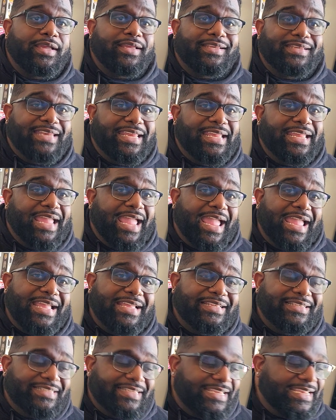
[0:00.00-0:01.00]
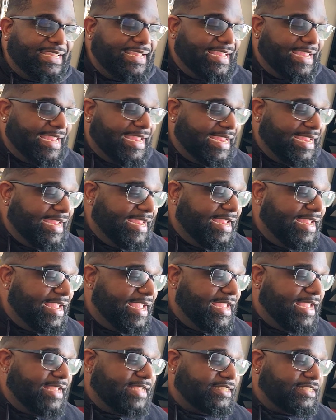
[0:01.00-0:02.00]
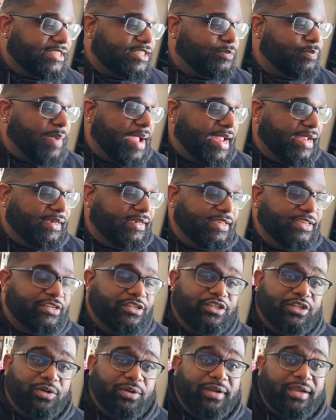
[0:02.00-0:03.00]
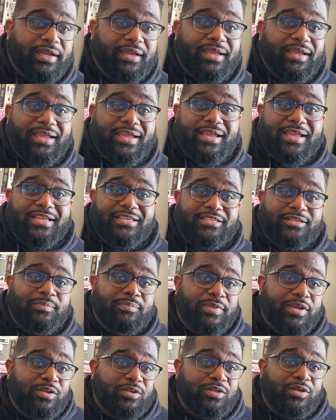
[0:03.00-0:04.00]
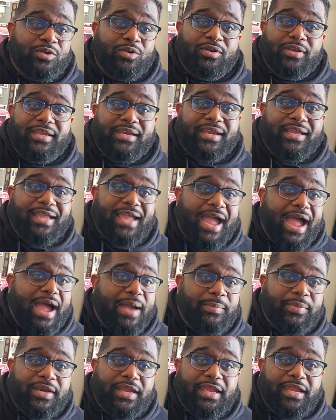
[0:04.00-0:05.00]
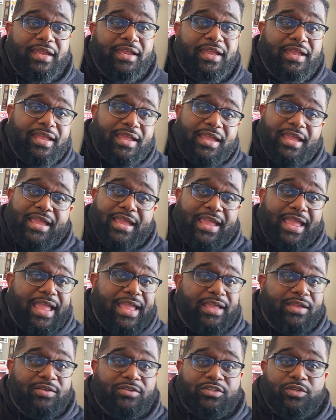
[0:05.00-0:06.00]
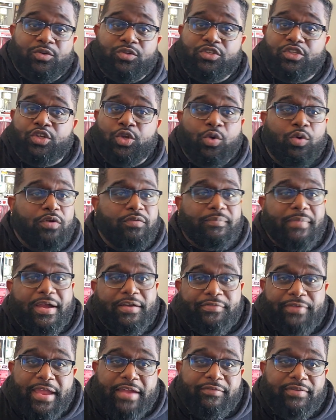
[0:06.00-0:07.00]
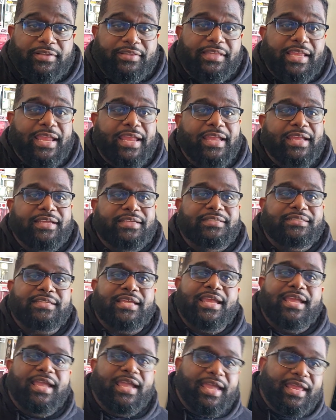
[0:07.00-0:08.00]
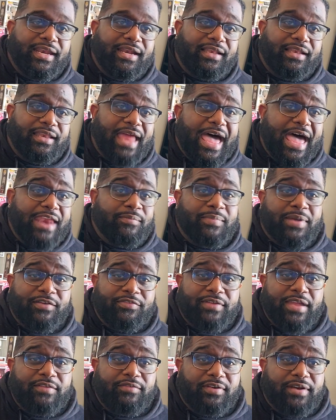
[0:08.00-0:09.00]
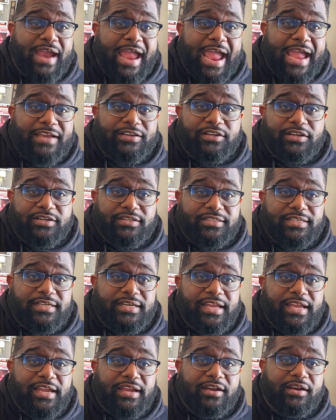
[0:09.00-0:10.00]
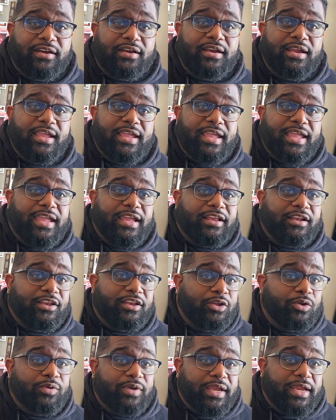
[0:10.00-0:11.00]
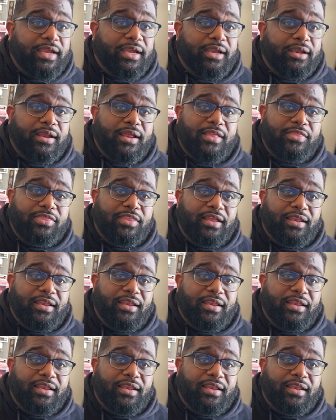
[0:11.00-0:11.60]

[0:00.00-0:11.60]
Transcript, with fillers: D A Z E. It's a Spike Lee joint. It's a musical and a comedy. It's two of my favorite things and a lot of my favorite actors in here, including the